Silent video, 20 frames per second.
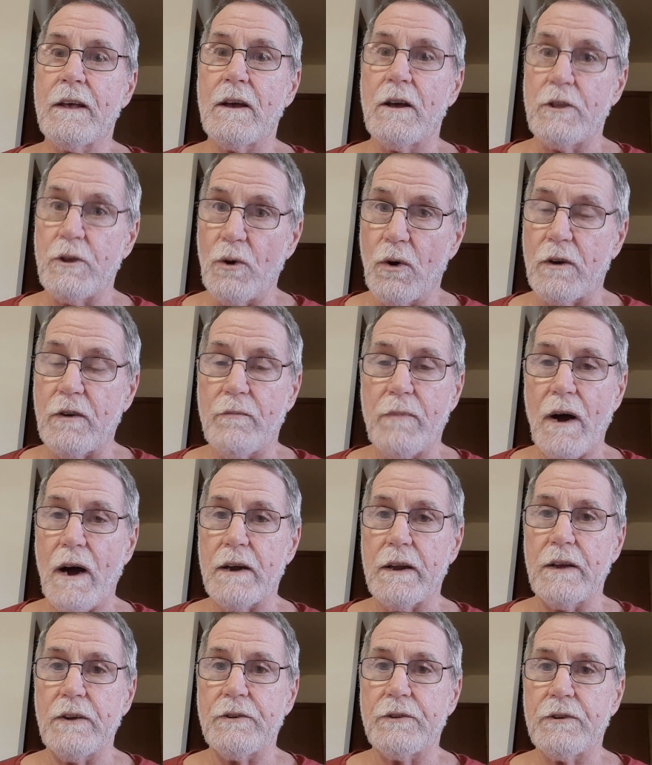the yoke of
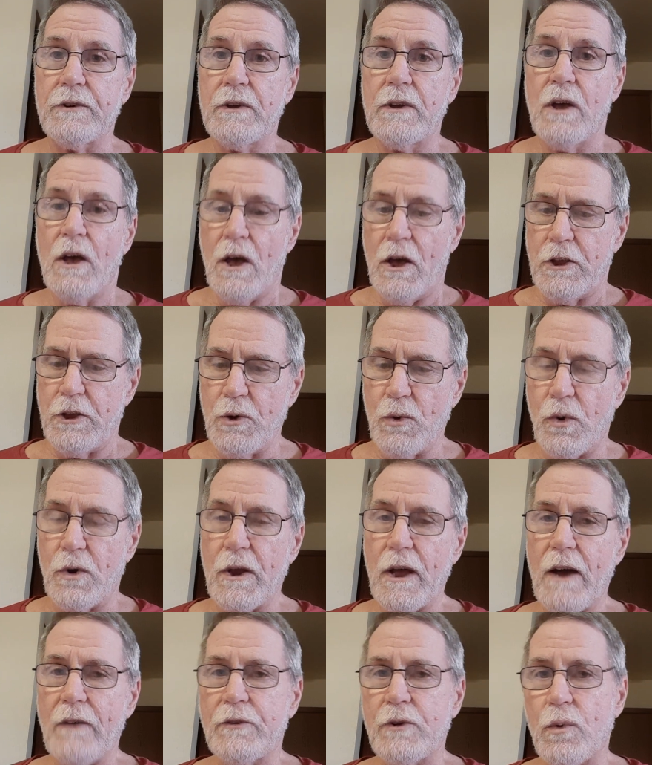bondage. You won't
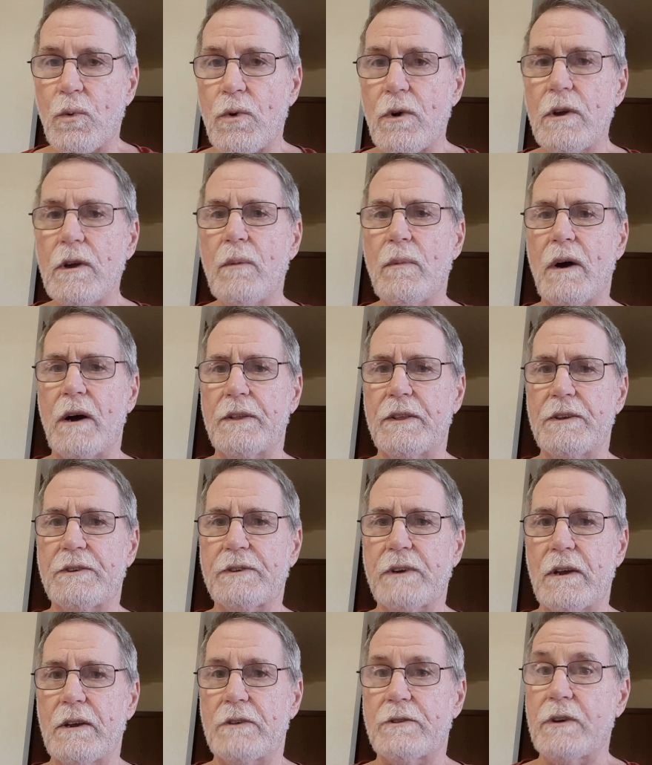have to worry about this
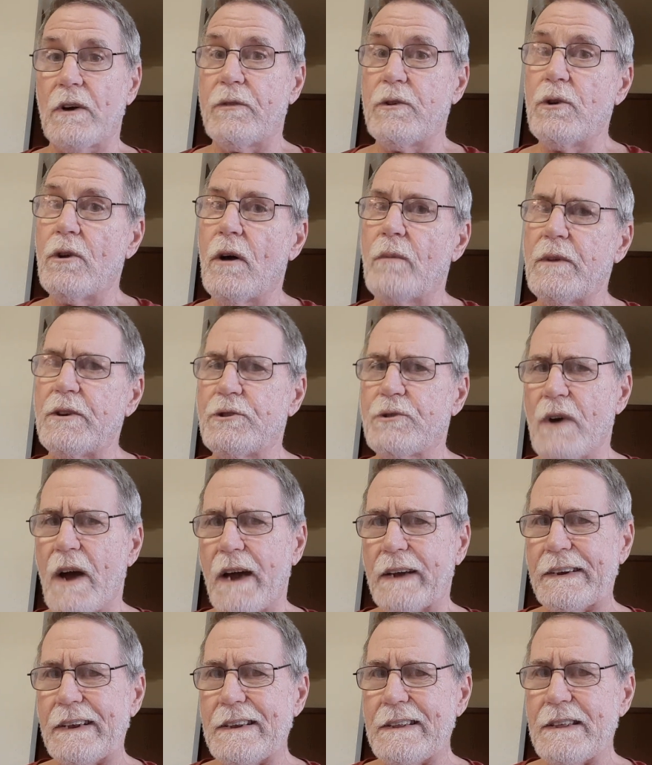kind of stuff. You'll not be
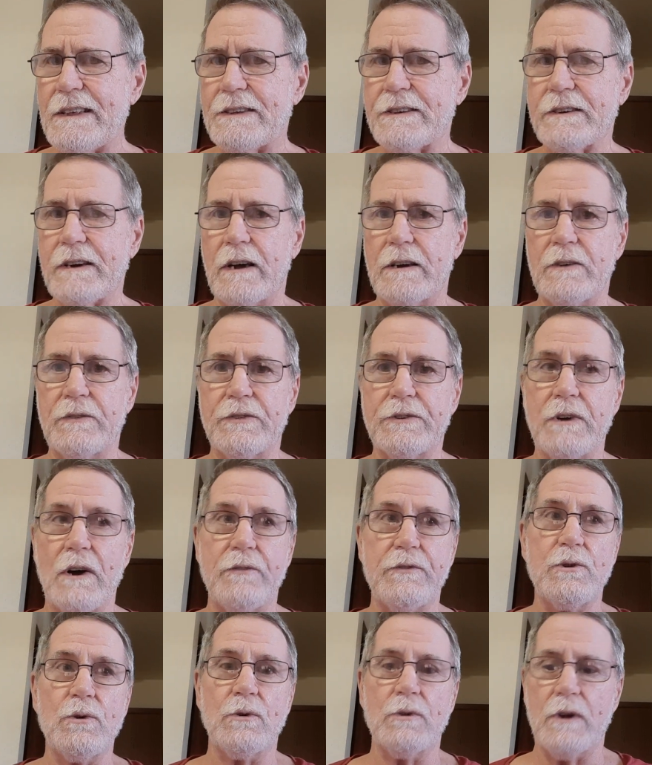dragged into this kind of
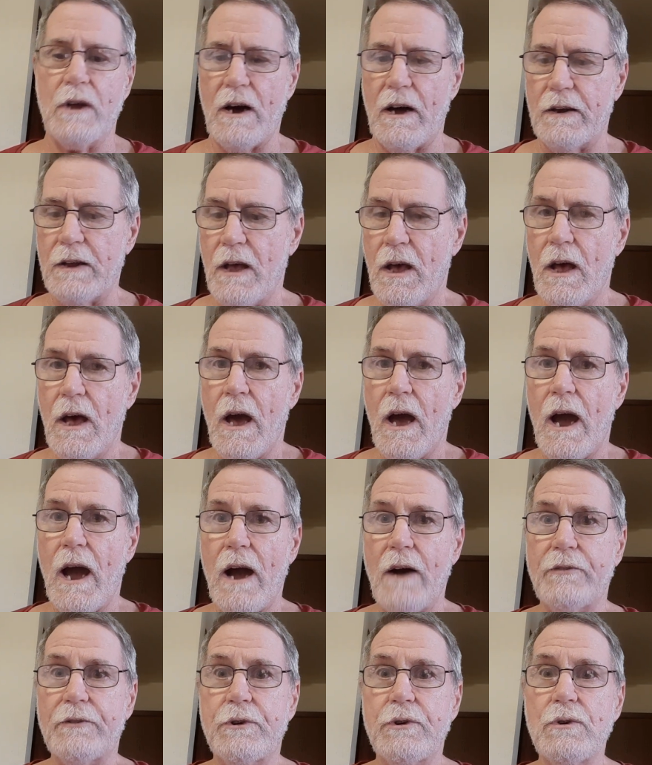stuff. You'll not
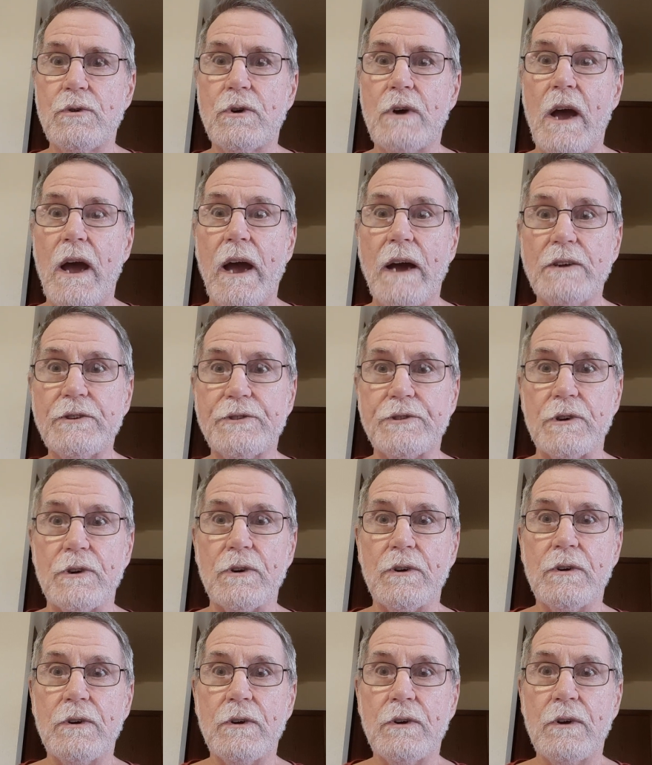have to
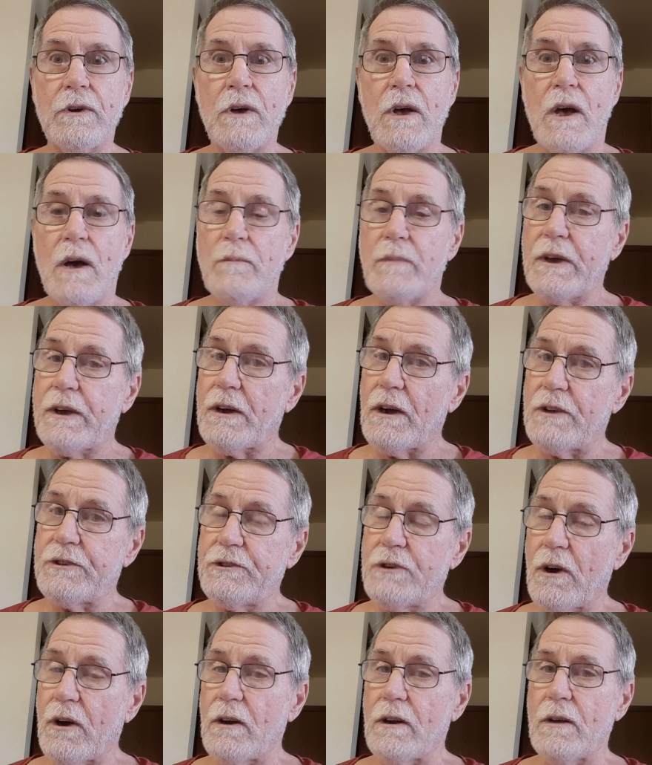answer because
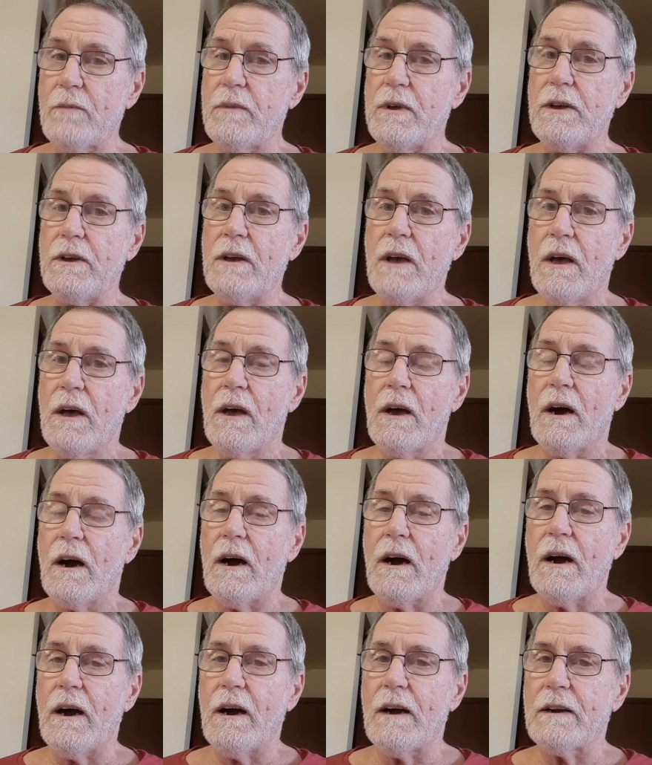you're going to be
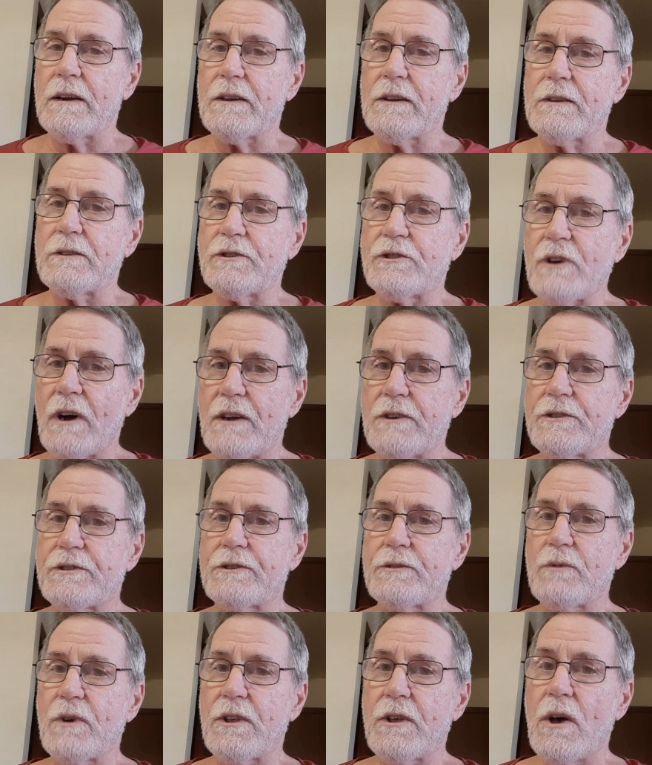uh, judged
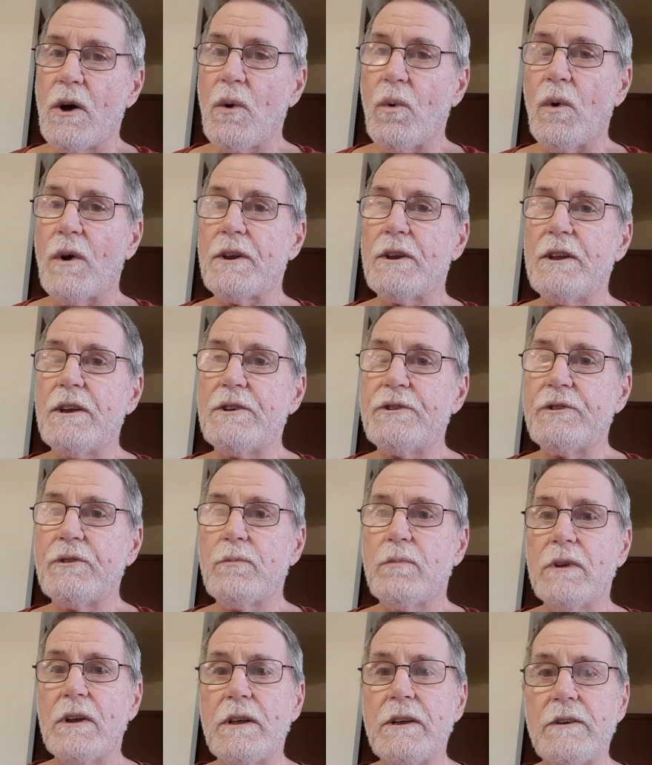with what it is you
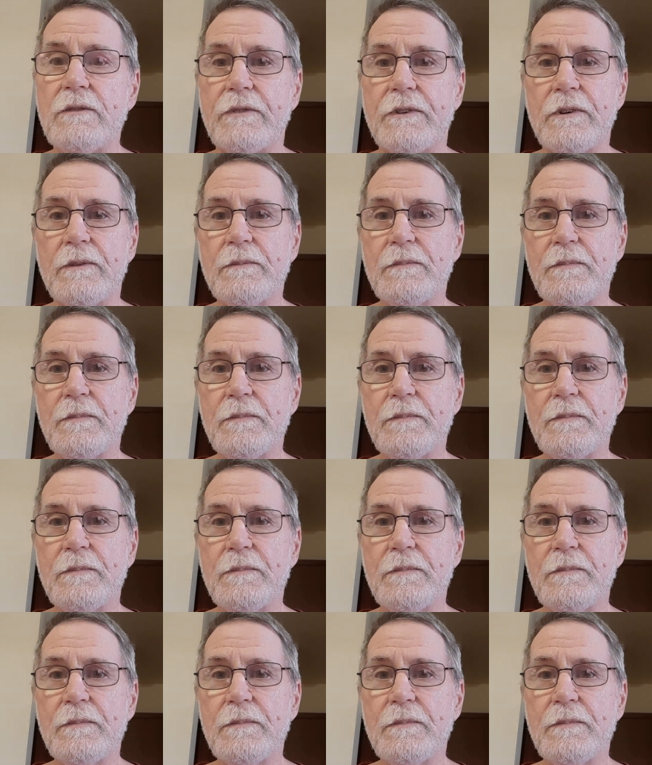believed.